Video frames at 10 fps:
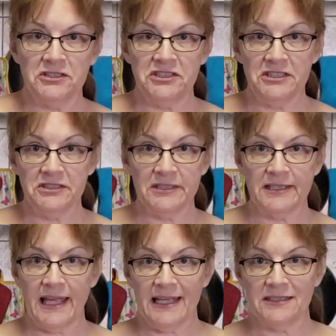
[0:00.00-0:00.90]
seasoning
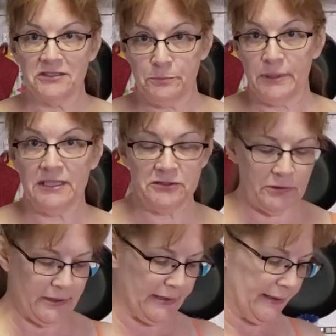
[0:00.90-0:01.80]
has basil
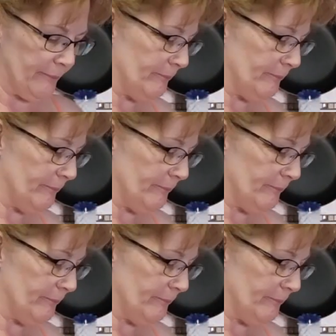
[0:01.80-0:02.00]
in it.